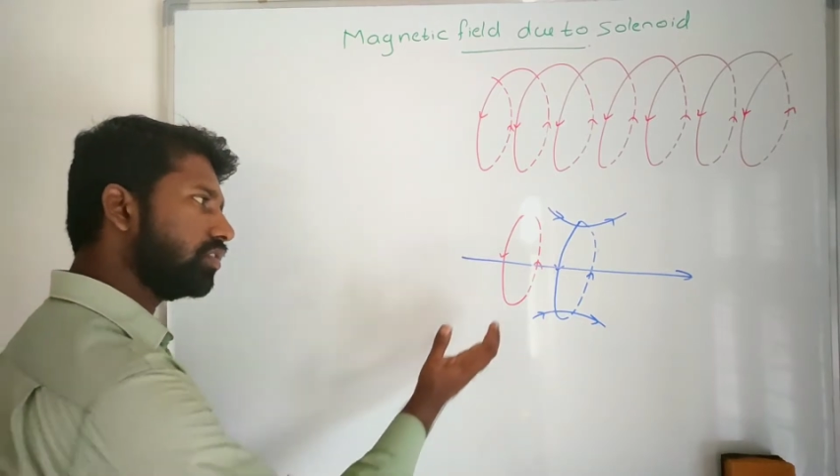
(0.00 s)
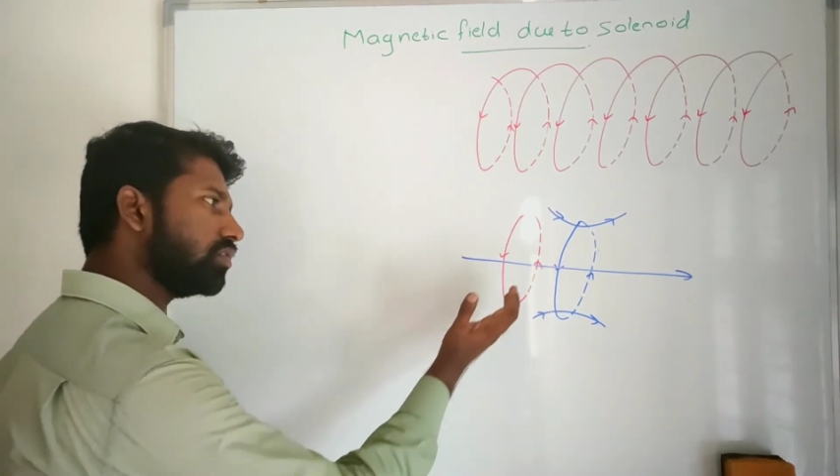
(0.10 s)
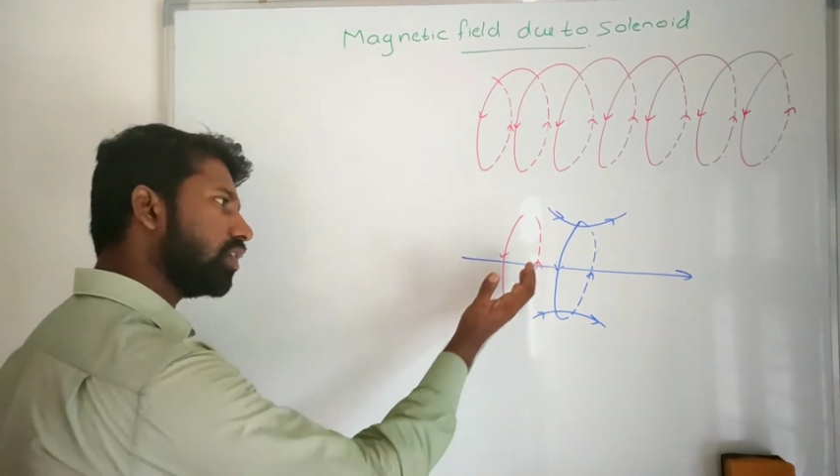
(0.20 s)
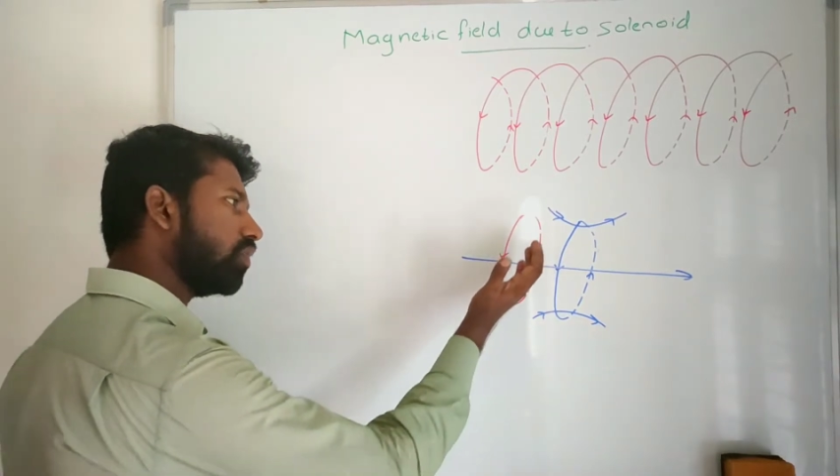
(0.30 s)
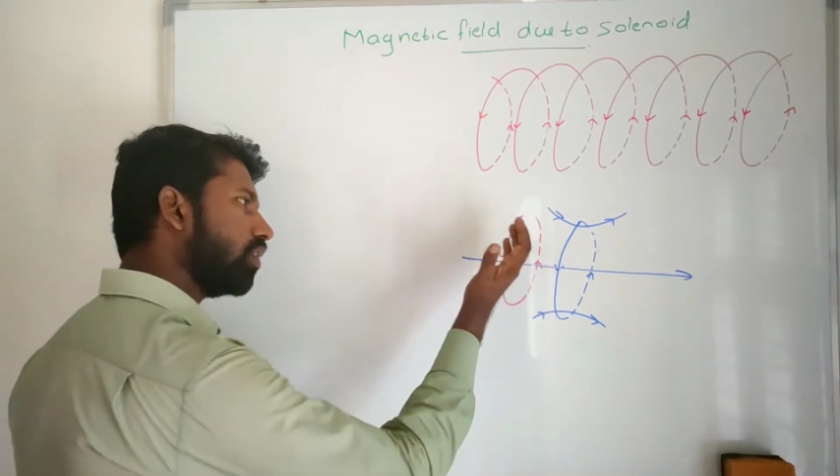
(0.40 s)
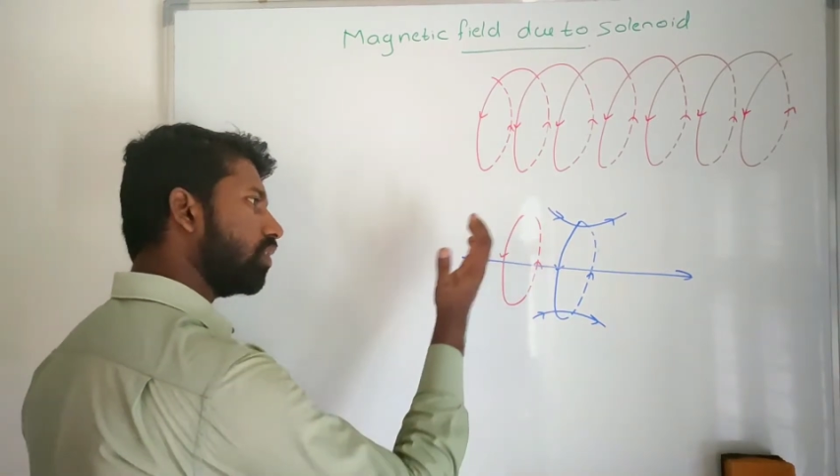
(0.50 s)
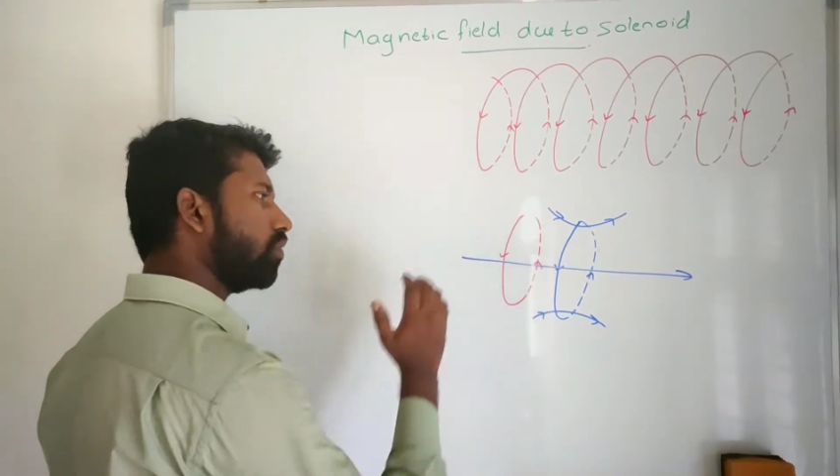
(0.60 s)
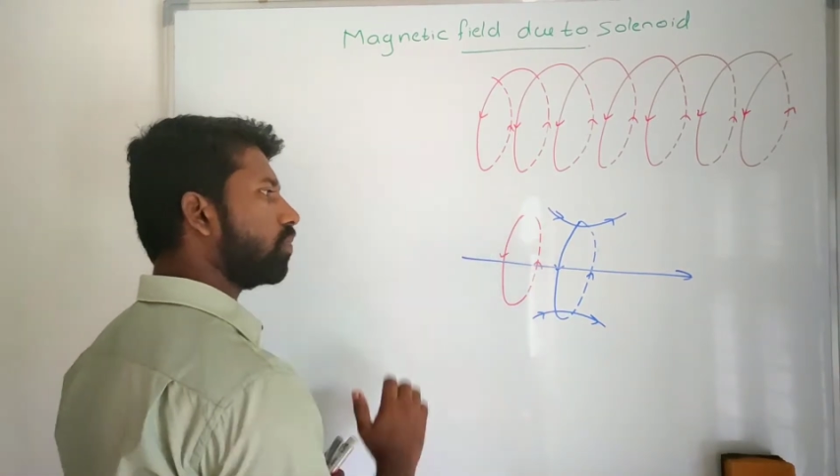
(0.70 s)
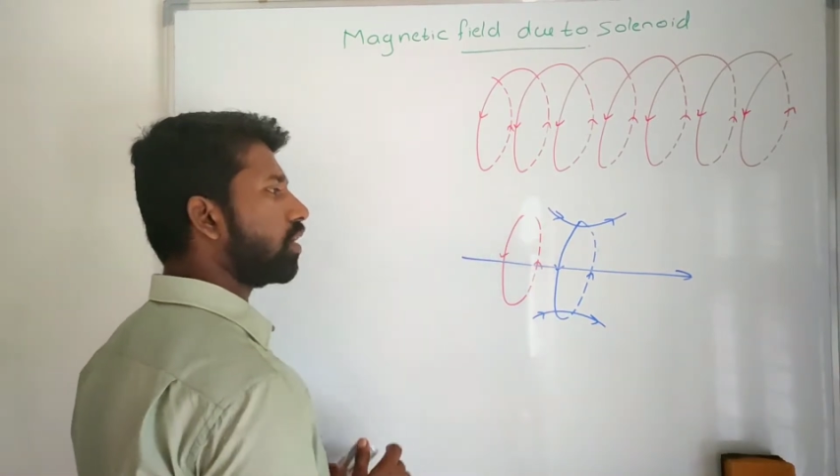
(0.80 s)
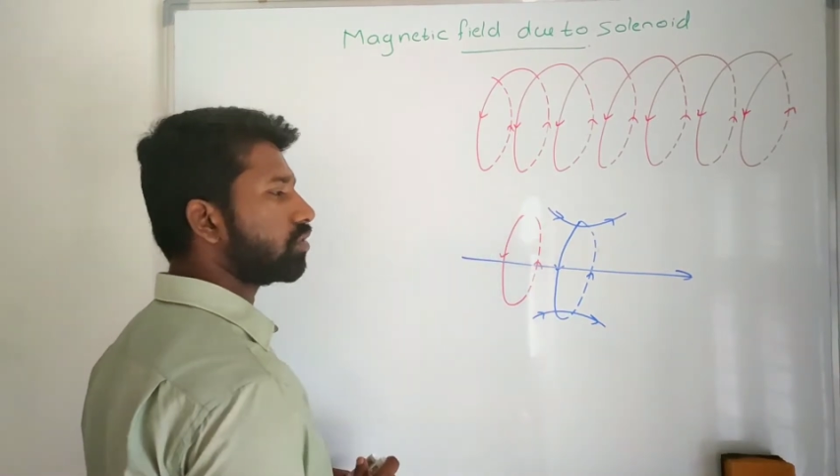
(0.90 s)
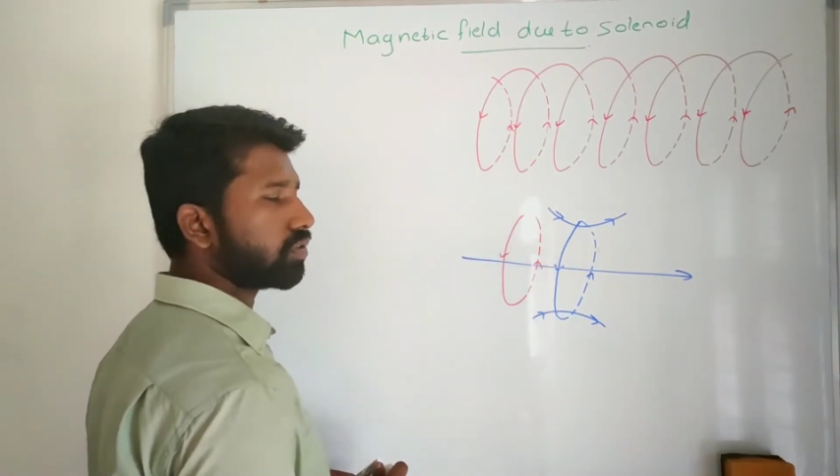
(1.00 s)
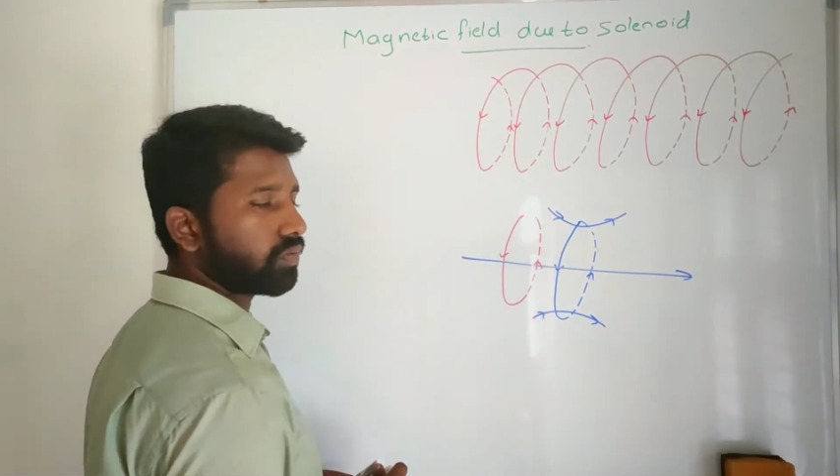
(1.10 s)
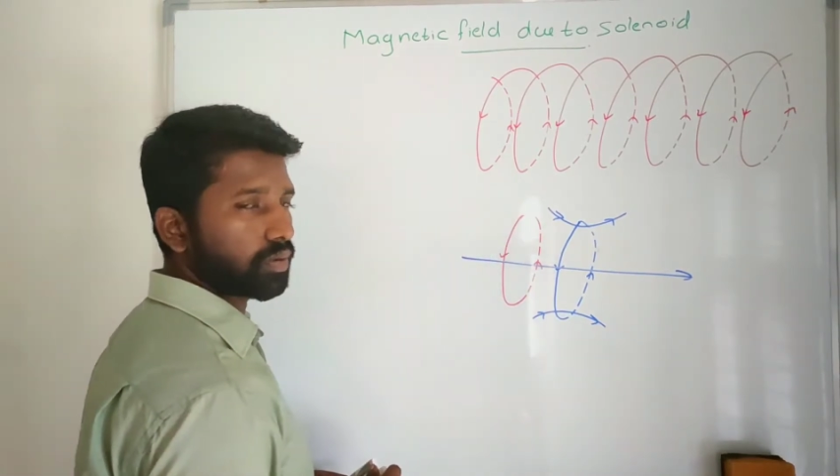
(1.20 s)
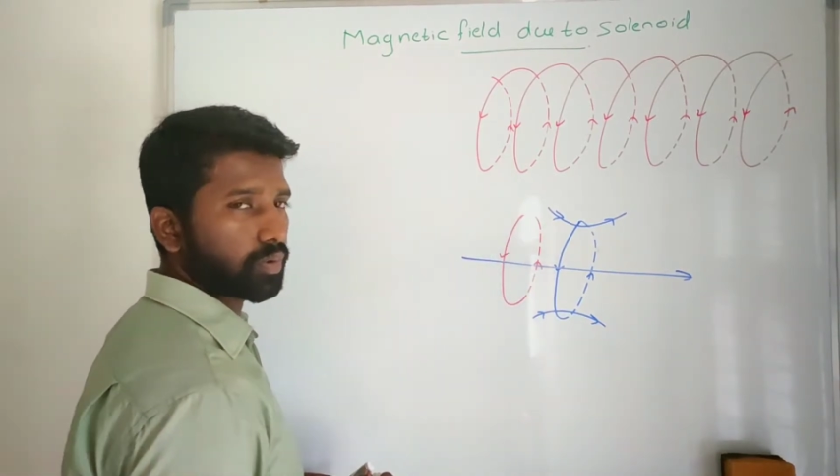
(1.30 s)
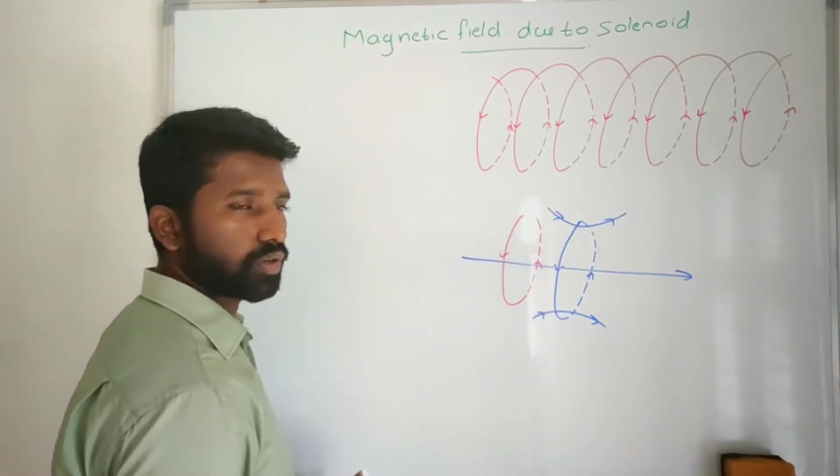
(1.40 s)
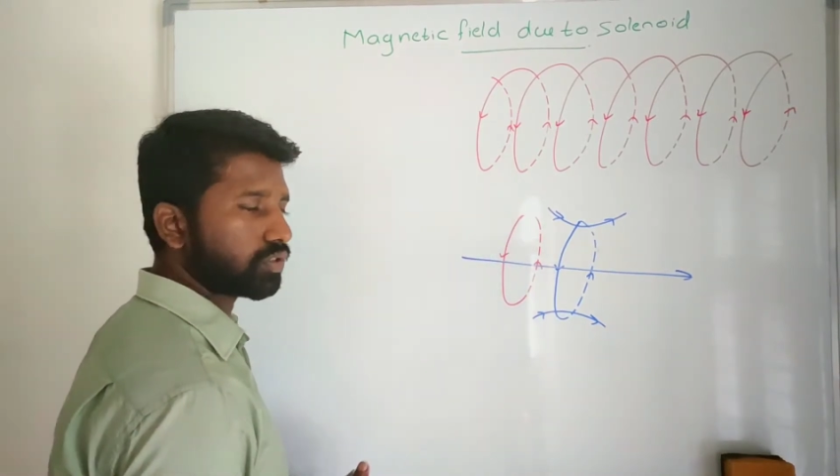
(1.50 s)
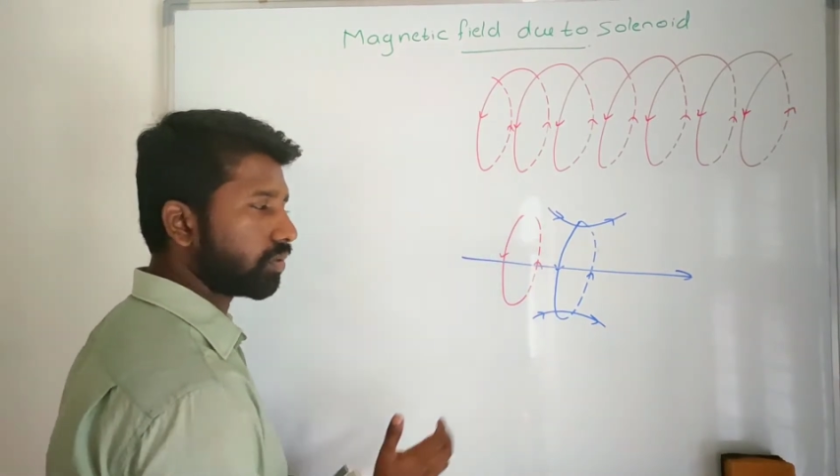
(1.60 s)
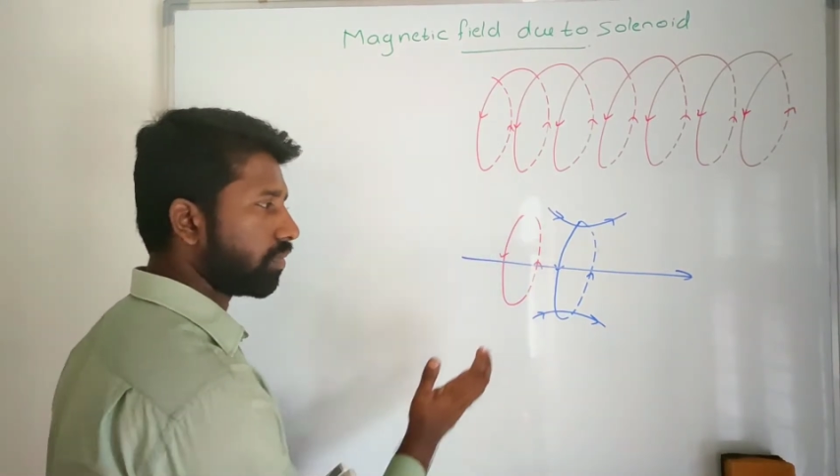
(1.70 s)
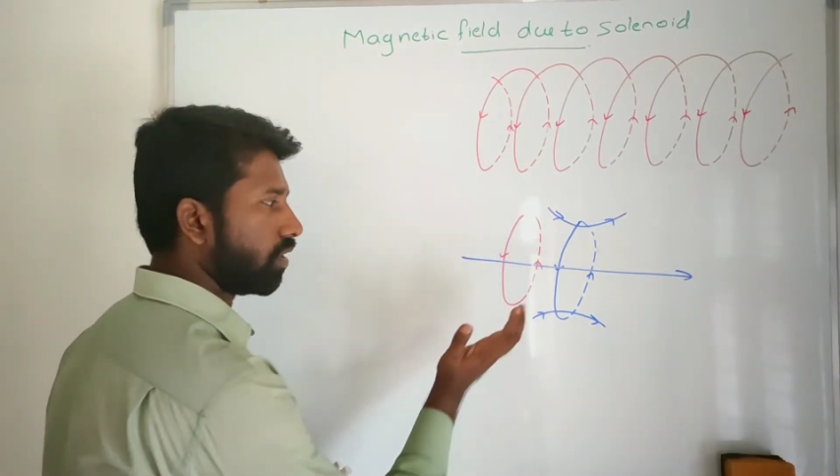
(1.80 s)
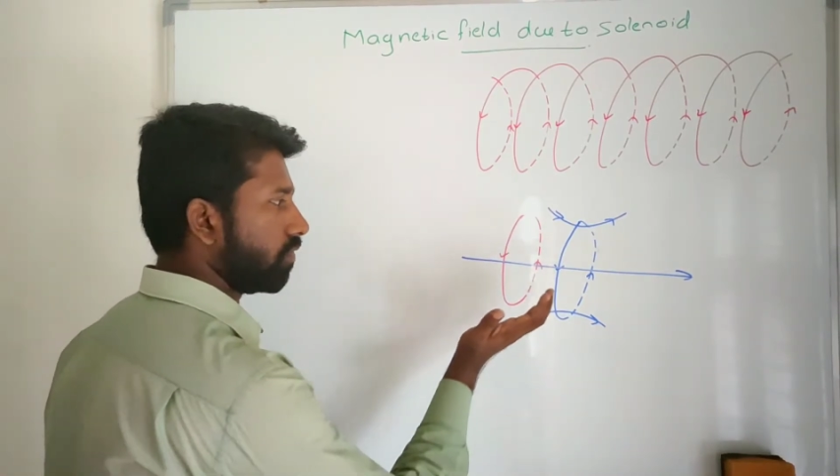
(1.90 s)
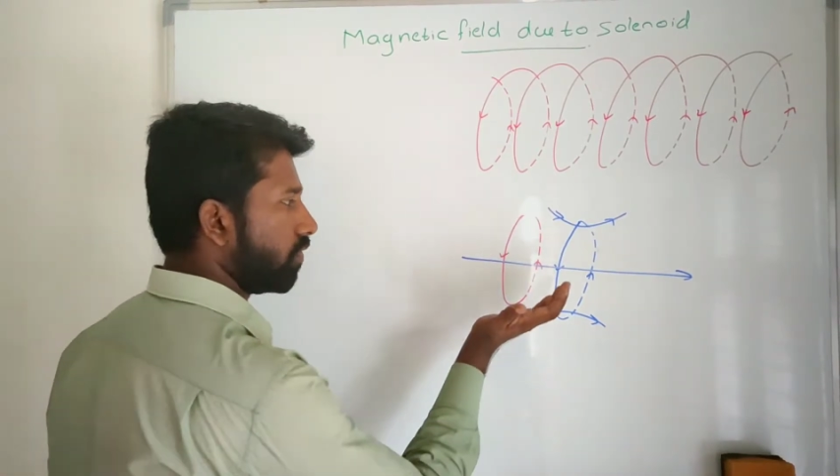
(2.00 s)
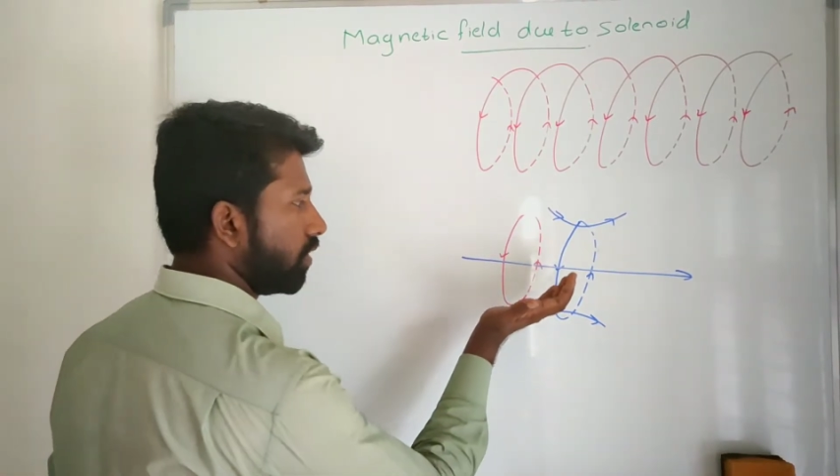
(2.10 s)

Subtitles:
This circular loop also will produce a magnetic